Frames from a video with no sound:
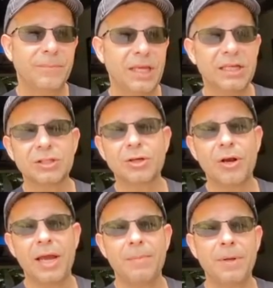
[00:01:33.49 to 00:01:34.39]

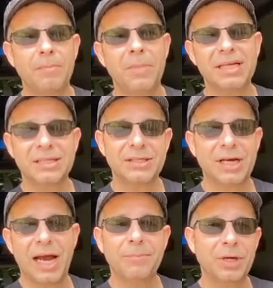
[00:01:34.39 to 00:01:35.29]
Instagram message
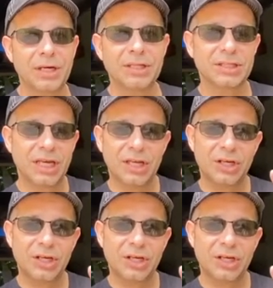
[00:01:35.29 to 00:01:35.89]
I'm gonna send